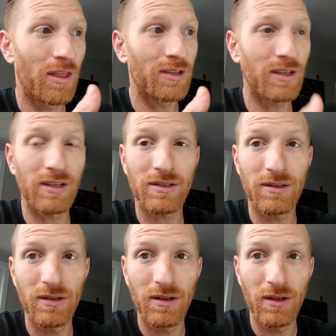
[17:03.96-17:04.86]
this
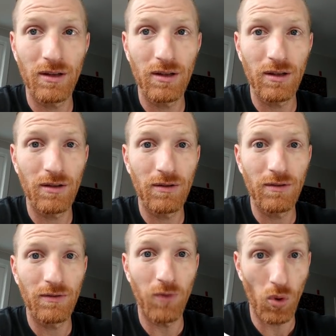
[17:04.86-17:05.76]
is
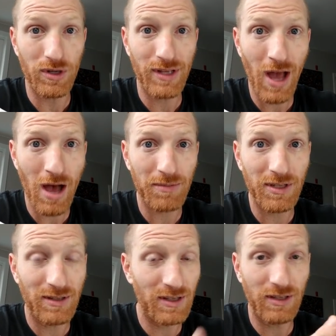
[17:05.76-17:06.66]
4
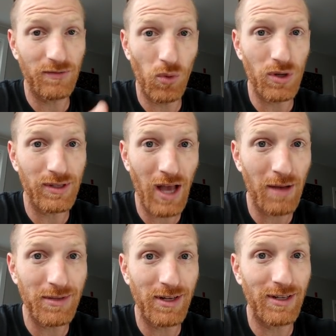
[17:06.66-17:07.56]
stops. This is 4
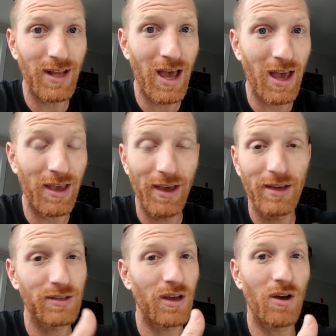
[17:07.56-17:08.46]
stops in a day.
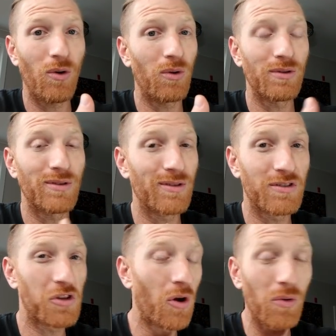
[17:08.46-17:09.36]
So
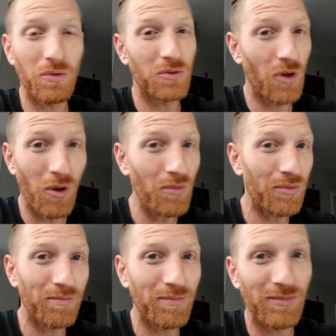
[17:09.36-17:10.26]
I
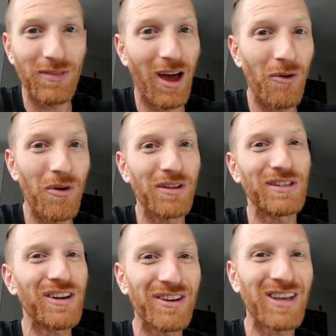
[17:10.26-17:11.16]
don't
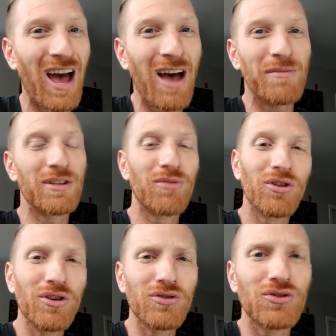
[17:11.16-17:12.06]
want to hear the comments,
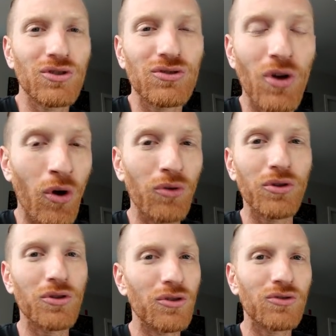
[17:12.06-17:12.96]
but
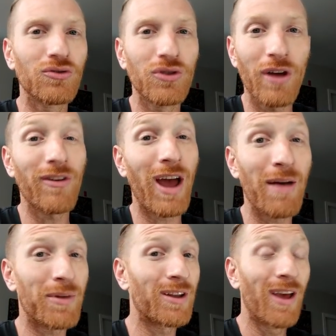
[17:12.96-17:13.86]
this could never
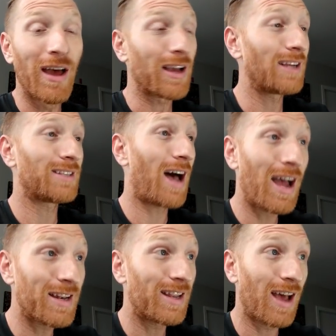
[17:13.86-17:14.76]
happen. Guys,
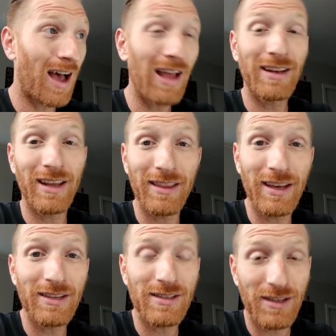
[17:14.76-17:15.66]
I did
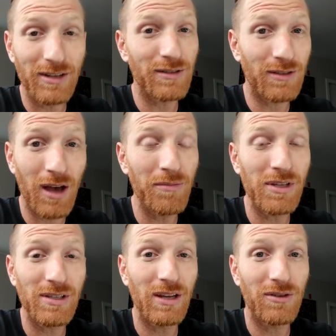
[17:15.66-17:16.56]
this. There's
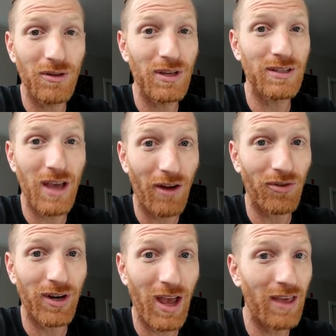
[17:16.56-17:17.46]
companies that do this
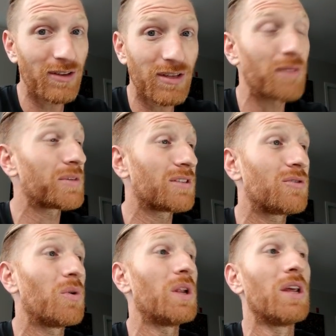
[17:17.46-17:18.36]
every day. There's companies
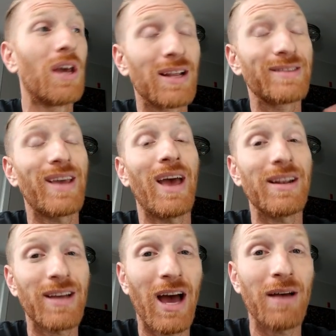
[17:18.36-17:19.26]
doing
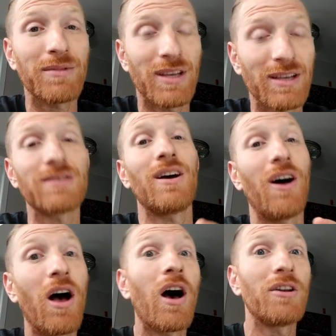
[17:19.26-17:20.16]
10 times this,
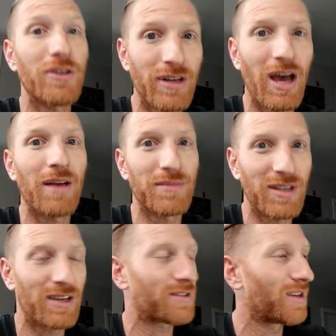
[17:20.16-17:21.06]
100 times
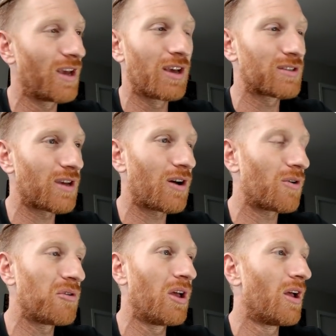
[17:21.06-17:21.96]
this.
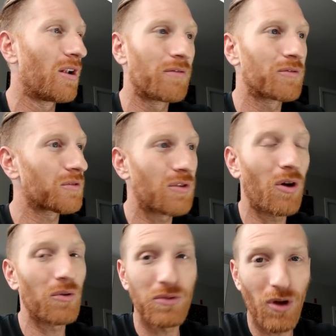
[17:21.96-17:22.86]
So
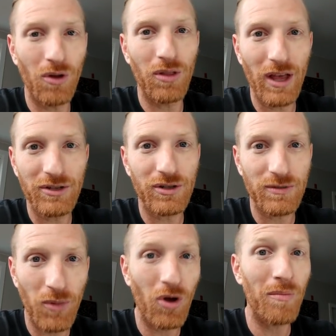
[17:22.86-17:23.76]
don't let your
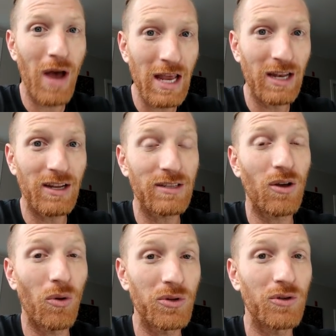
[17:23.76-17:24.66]

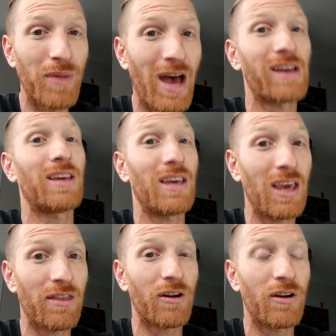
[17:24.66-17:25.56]
small-mindedness hold you back
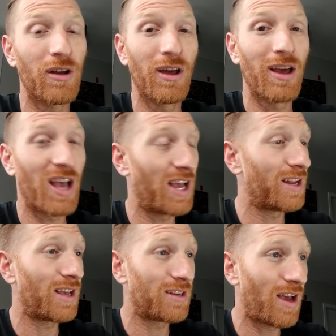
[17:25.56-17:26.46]
either.
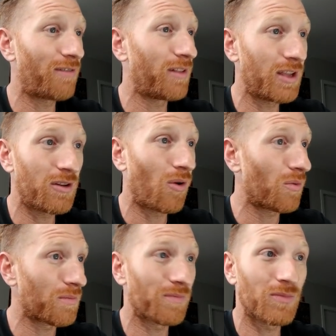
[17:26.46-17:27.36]
And definitely
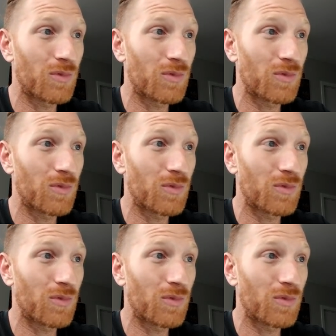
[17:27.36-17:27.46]
don't